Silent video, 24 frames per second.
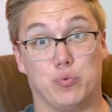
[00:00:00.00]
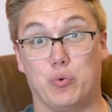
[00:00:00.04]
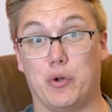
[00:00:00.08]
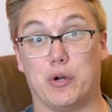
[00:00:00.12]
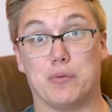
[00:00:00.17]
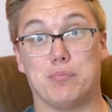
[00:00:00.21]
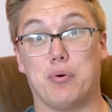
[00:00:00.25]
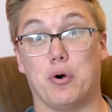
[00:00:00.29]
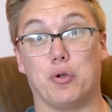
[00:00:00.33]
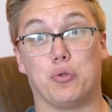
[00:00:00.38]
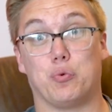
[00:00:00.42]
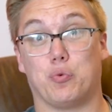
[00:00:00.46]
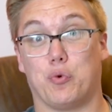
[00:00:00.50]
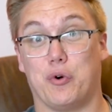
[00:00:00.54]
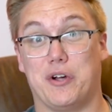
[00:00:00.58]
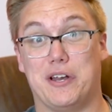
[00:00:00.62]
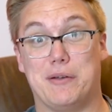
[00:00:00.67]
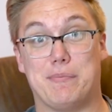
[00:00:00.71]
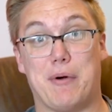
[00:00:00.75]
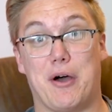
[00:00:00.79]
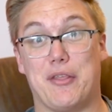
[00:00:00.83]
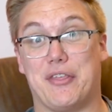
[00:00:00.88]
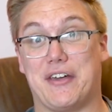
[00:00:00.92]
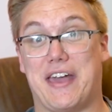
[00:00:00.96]
we were both
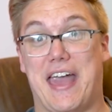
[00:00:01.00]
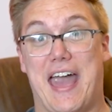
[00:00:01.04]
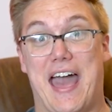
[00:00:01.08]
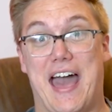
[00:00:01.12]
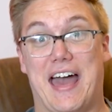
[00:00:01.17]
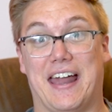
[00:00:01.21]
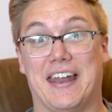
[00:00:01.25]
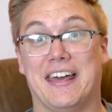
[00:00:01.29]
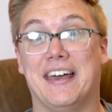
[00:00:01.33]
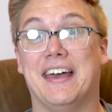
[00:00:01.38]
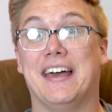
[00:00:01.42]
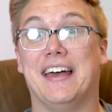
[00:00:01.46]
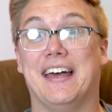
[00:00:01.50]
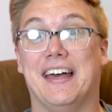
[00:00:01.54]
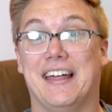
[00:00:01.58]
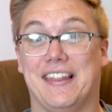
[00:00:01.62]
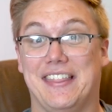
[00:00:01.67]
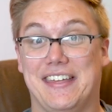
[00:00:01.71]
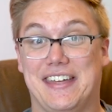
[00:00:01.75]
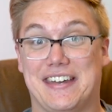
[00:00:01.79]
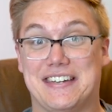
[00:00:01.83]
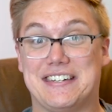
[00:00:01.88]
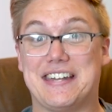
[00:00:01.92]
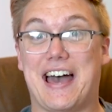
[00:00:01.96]
worried about the cat
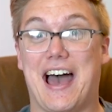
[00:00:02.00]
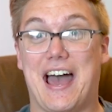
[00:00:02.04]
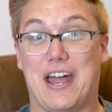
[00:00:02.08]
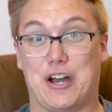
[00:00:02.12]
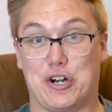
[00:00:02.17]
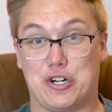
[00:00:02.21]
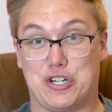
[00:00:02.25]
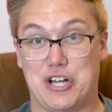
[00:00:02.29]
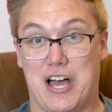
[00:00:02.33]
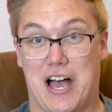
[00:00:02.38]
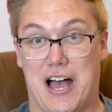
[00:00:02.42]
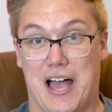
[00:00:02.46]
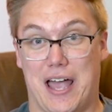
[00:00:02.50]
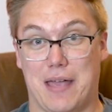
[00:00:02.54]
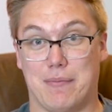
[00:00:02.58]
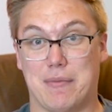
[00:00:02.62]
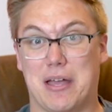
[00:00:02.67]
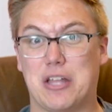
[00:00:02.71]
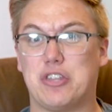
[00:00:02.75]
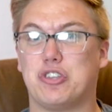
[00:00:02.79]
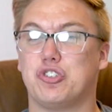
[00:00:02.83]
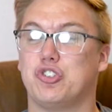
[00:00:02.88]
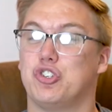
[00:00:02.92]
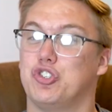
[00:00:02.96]
the entire time.
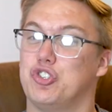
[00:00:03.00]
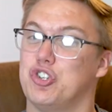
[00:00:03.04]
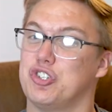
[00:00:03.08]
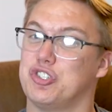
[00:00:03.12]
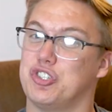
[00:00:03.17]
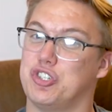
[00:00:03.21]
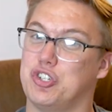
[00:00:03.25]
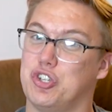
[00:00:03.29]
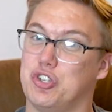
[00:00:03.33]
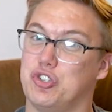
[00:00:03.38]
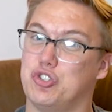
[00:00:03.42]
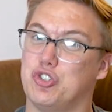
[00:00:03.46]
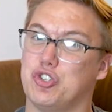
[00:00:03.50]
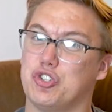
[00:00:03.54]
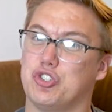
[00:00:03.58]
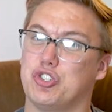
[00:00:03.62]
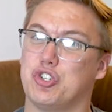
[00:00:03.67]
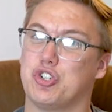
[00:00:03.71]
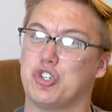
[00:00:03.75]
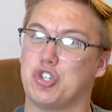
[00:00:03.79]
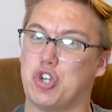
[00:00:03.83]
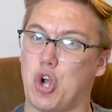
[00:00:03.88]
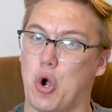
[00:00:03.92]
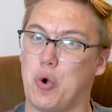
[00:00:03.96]
And just
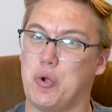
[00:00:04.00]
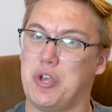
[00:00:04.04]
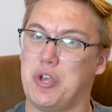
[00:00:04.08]
to show